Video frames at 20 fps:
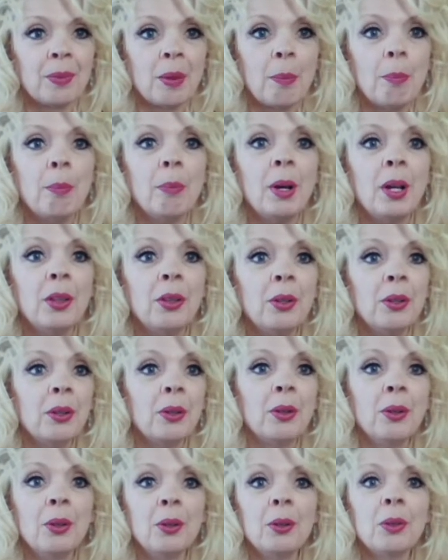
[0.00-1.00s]
Mother
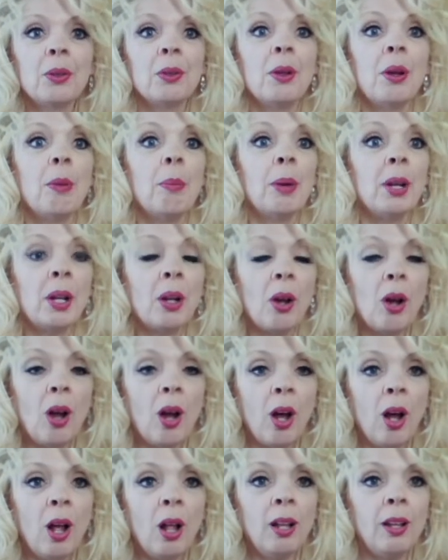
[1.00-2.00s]
Earth, but
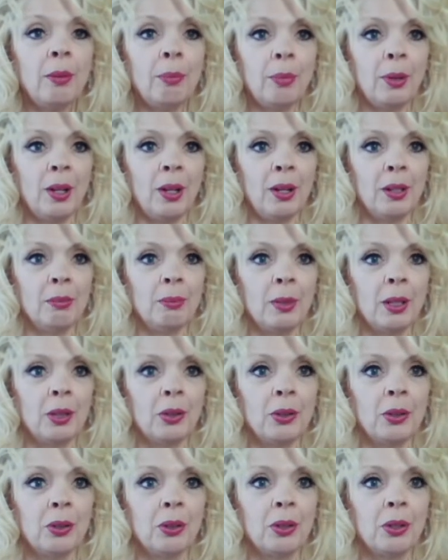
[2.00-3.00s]
all upon
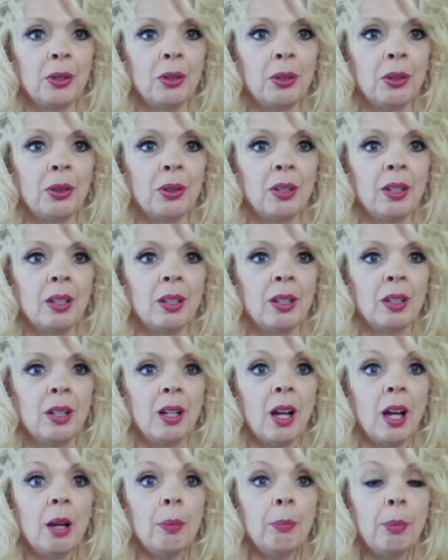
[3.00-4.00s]
Mother Earth,
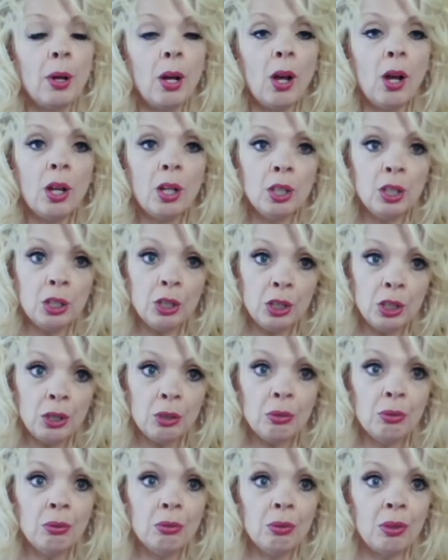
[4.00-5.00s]
upon
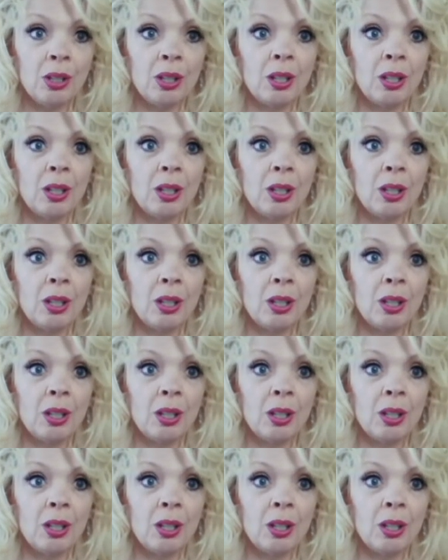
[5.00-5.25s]
you.